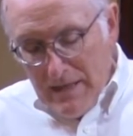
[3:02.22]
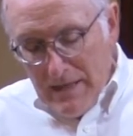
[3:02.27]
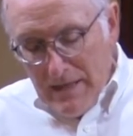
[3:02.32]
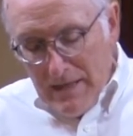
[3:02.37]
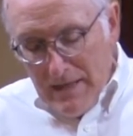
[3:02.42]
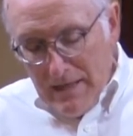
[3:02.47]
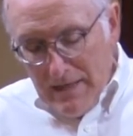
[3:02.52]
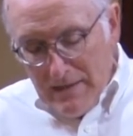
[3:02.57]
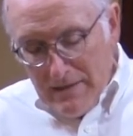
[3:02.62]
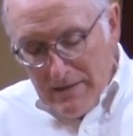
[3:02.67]

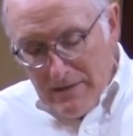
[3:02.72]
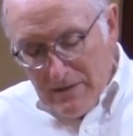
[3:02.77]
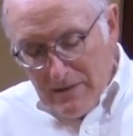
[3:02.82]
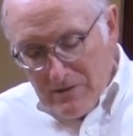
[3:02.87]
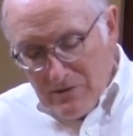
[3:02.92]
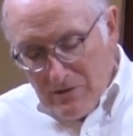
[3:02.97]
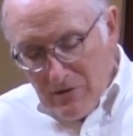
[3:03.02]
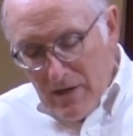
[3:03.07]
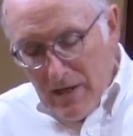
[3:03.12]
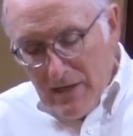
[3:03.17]
And
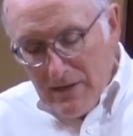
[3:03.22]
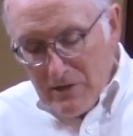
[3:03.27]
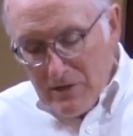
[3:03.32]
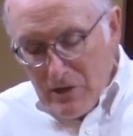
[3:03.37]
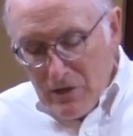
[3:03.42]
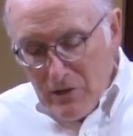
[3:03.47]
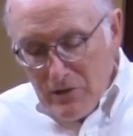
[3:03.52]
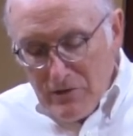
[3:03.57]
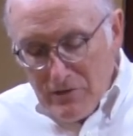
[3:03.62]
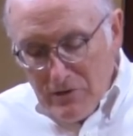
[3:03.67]
so I
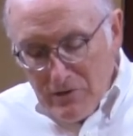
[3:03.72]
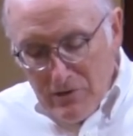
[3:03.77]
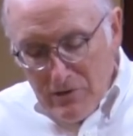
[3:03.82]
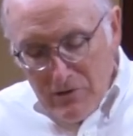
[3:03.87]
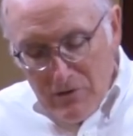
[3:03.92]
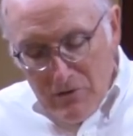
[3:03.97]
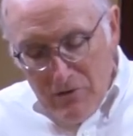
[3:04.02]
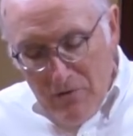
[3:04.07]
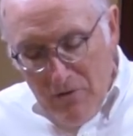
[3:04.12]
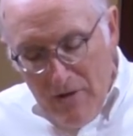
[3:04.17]
encourage you
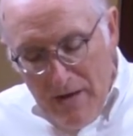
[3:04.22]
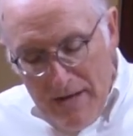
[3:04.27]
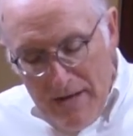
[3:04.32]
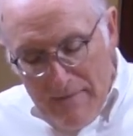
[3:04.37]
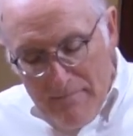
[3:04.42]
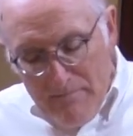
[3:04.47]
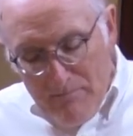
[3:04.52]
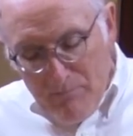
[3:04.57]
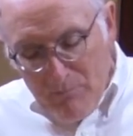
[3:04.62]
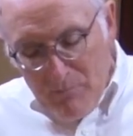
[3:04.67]
to do
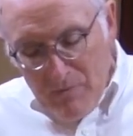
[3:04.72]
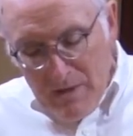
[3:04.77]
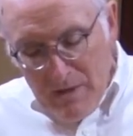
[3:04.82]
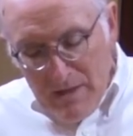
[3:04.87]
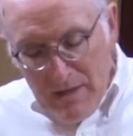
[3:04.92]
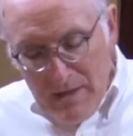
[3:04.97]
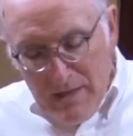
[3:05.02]
that.